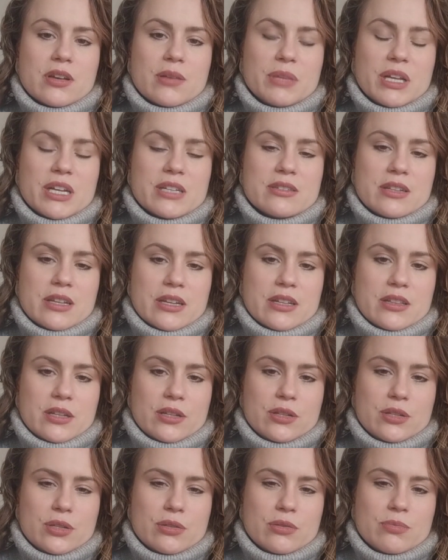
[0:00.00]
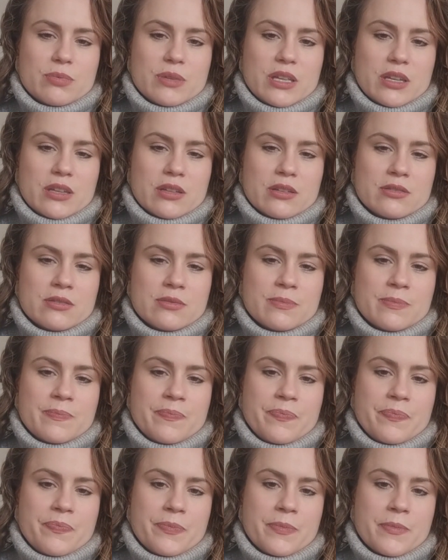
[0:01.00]
I'm less likely to, because
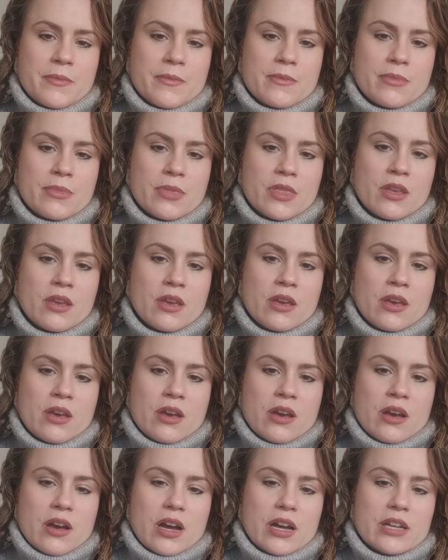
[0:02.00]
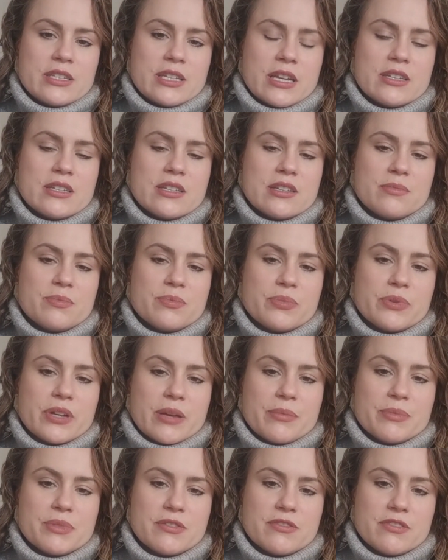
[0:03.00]
I tend to
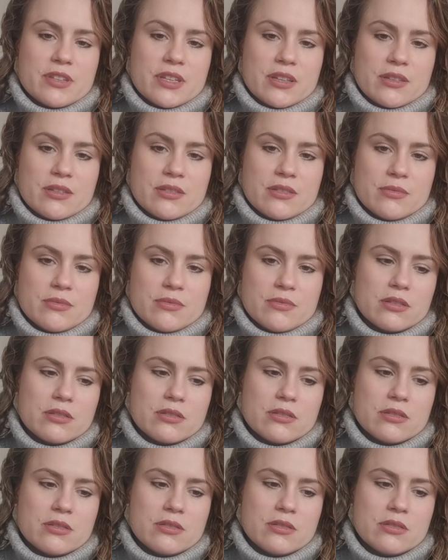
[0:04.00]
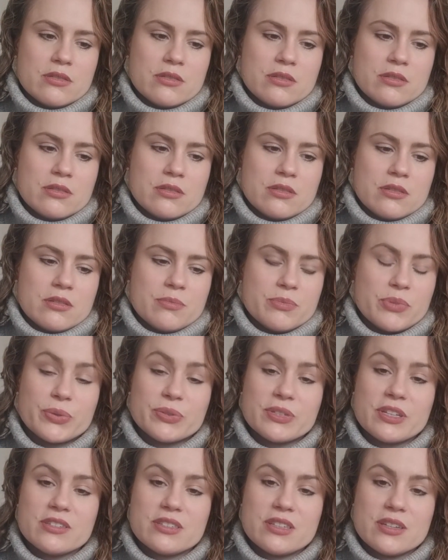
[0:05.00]
preemptively
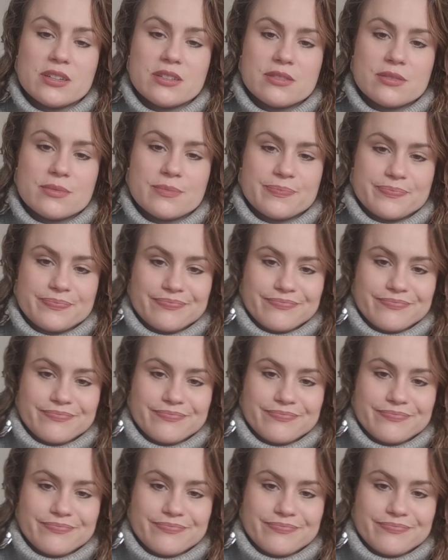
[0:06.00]
process things.